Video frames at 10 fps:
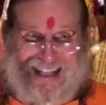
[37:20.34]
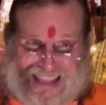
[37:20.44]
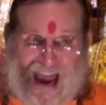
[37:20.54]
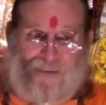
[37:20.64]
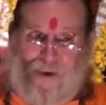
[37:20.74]

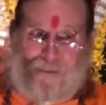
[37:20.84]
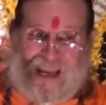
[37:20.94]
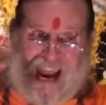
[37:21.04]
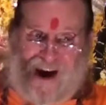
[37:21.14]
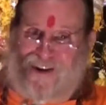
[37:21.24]
That will
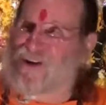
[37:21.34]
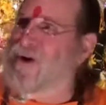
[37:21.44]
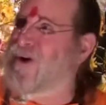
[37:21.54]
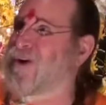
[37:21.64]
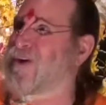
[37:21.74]
be our
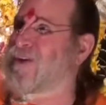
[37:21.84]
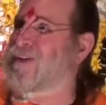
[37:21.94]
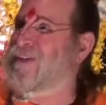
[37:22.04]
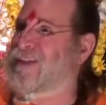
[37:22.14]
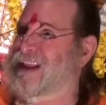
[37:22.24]

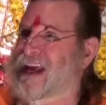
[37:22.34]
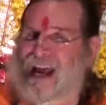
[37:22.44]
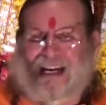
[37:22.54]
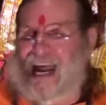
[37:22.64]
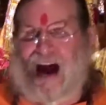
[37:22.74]
goal.
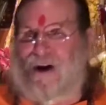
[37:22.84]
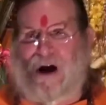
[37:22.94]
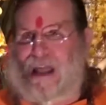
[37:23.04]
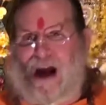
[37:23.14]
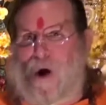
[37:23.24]
And now
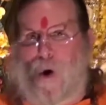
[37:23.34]
I,